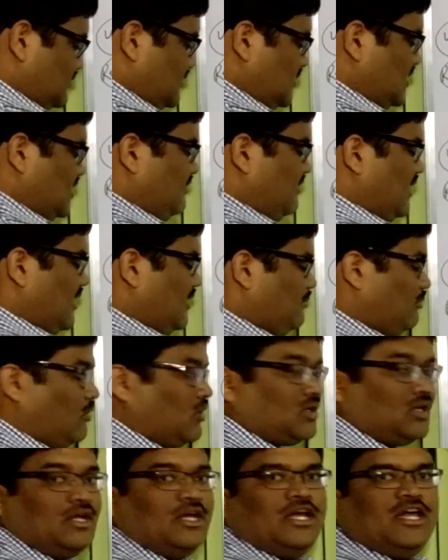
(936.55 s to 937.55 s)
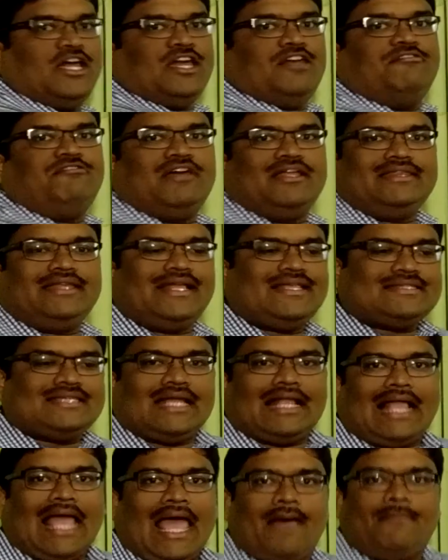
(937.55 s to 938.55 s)
This is very important. When there is
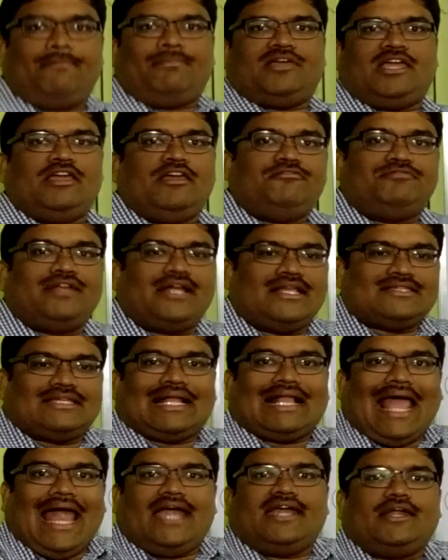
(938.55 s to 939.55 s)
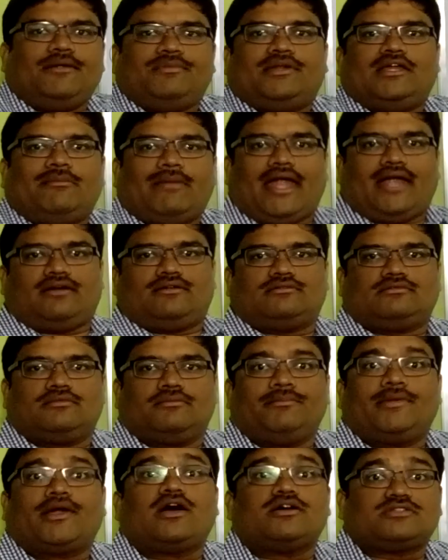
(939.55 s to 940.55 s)
if there is a random demand
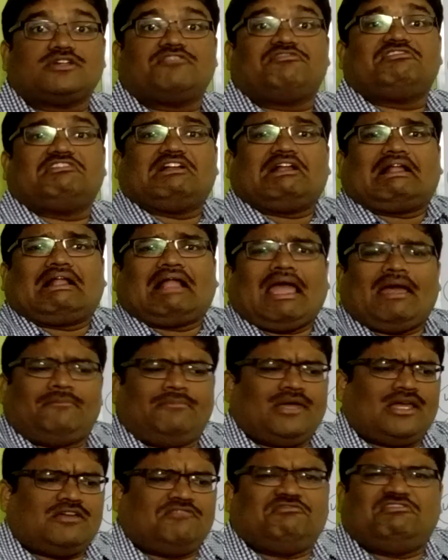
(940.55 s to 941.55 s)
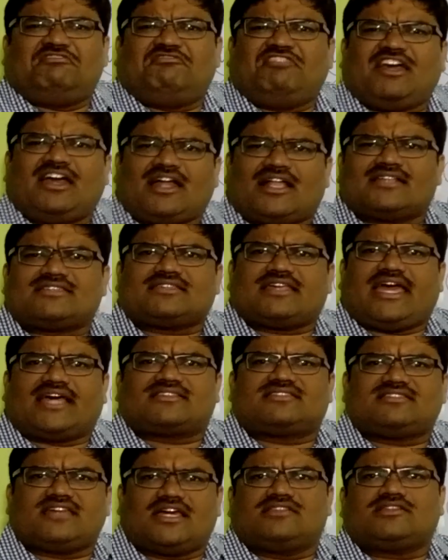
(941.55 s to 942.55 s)
because of vigorous
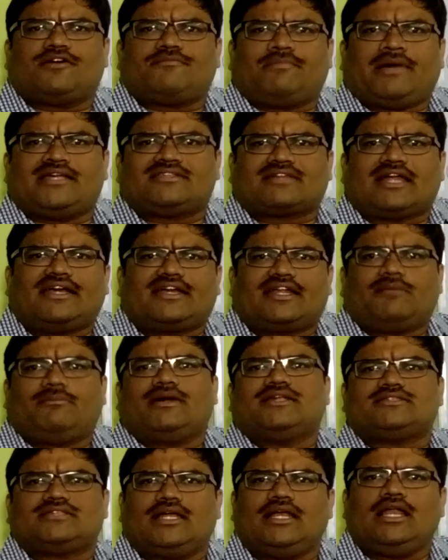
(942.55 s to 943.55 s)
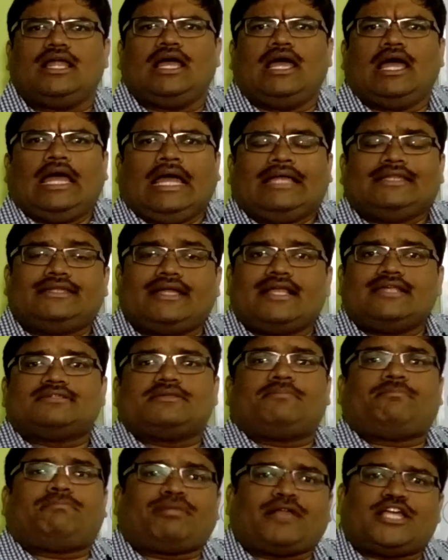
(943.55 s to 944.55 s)
exercise of biskeletal muscle, there is
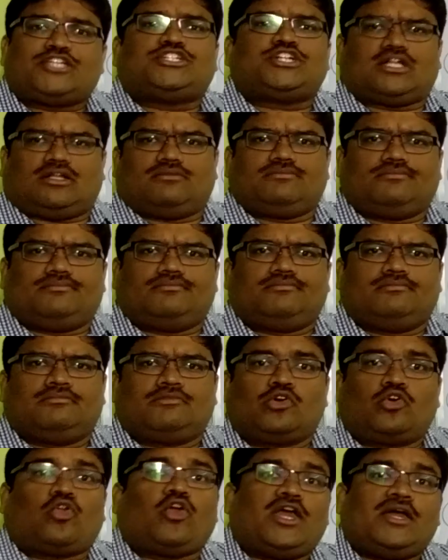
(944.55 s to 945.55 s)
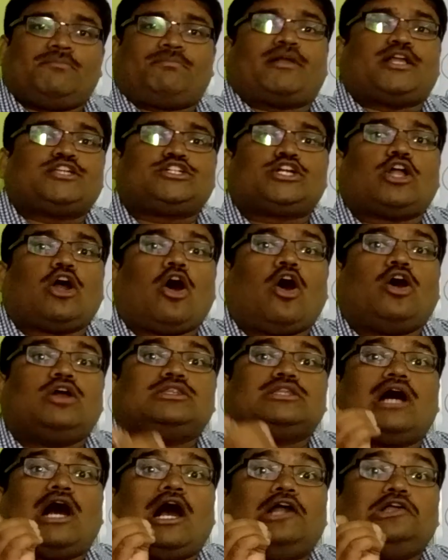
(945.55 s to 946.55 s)
a pressure, growing pressure
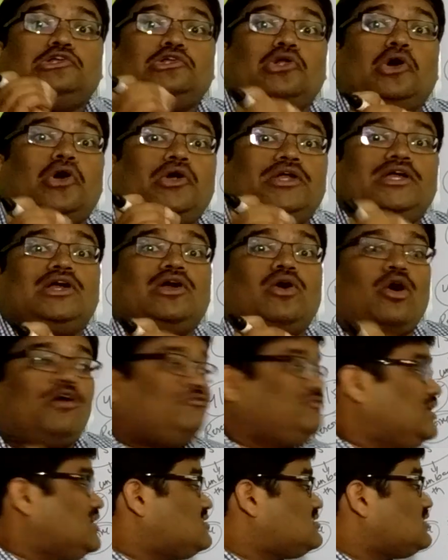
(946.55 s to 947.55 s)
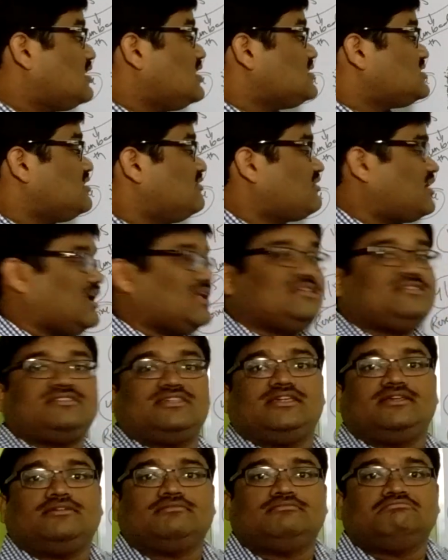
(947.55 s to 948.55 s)
on the unloading of this reserve
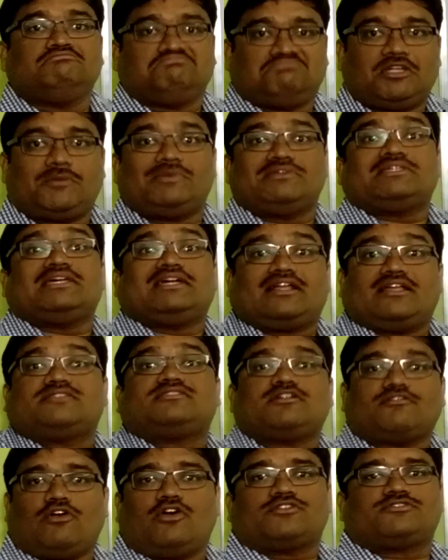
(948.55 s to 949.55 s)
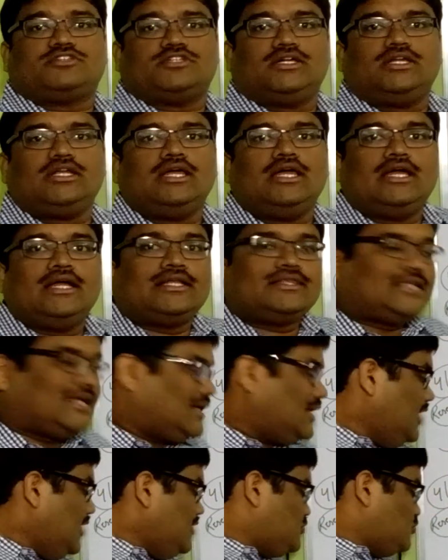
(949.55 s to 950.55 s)
currency. That means reserve oxygen.
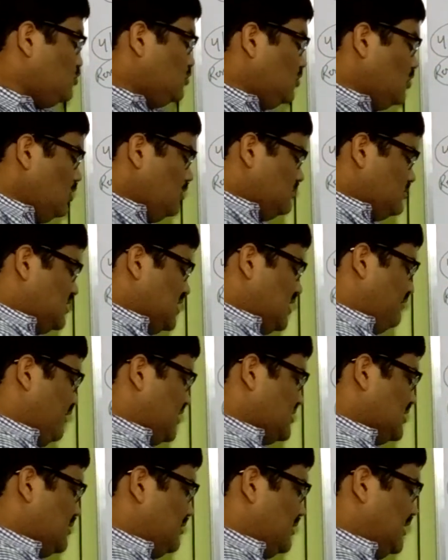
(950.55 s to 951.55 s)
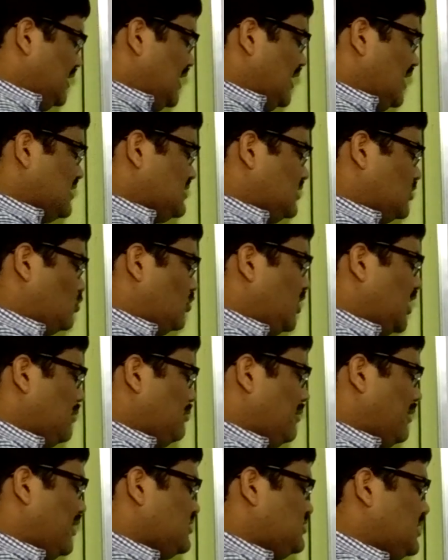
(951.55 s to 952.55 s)
That leads to, say for example, there is a 20
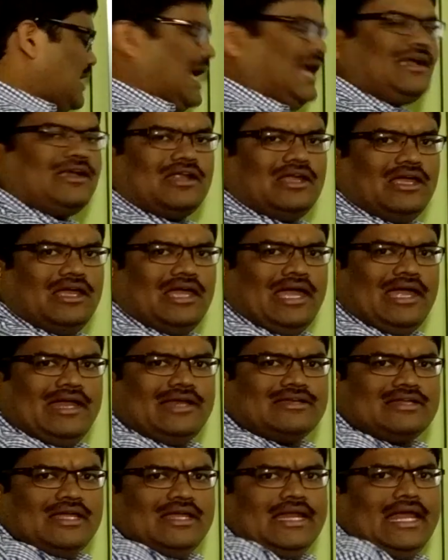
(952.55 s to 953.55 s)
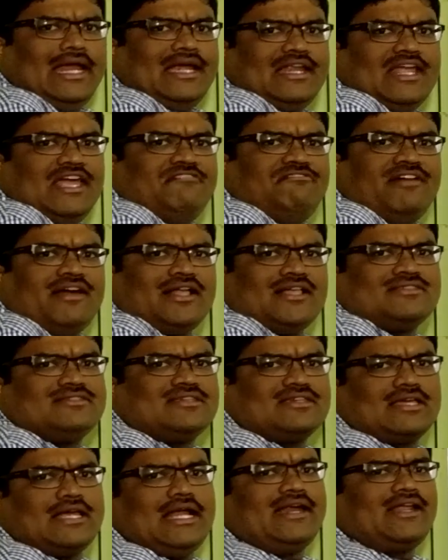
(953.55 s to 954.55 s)
mmHg at a vigorous
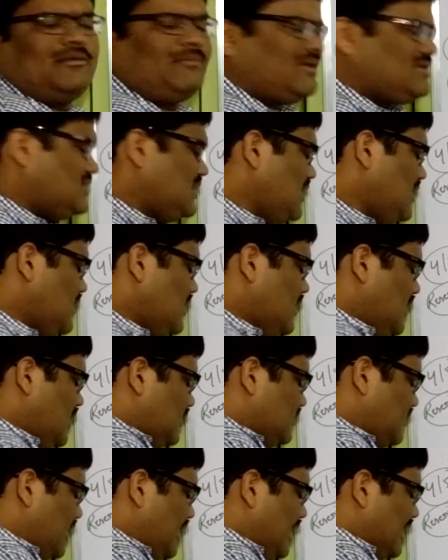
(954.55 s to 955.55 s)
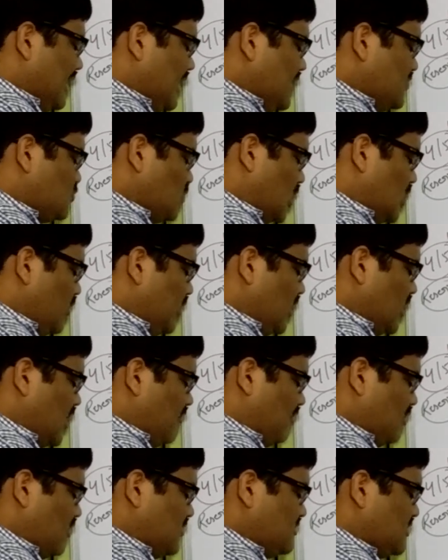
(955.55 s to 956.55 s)
skeletal muscle, then it leads to unloading
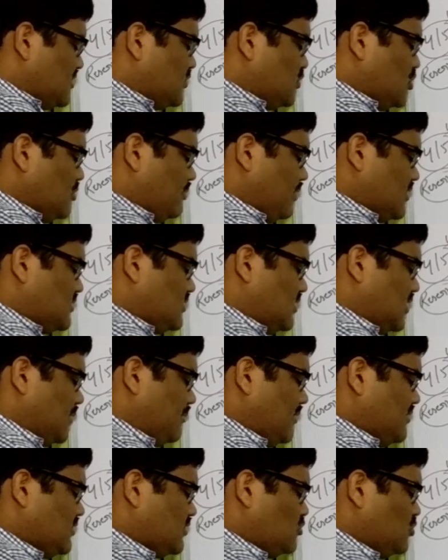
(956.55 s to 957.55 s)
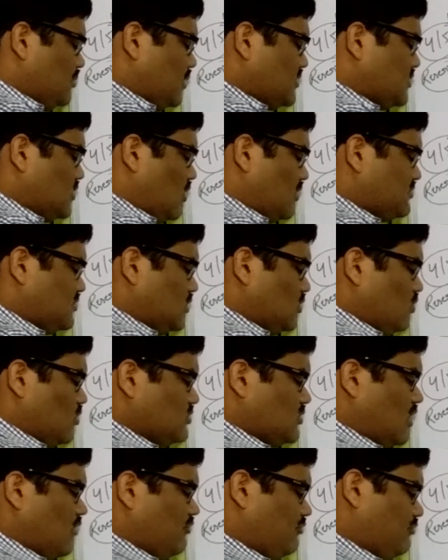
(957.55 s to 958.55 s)
of around 62%. That means 62% oxygen
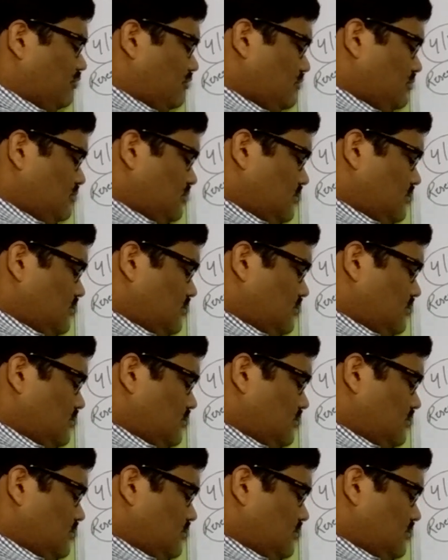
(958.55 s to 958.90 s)
goes off.